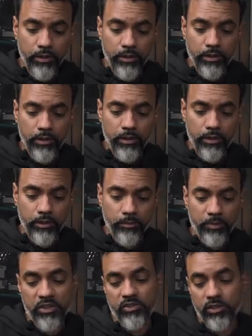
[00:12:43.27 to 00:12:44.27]

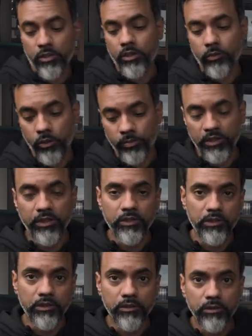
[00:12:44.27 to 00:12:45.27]
But it would be
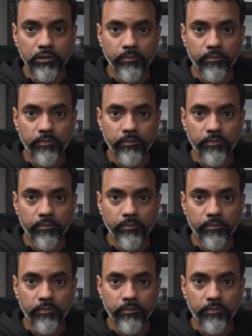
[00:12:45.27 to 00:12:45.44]
easier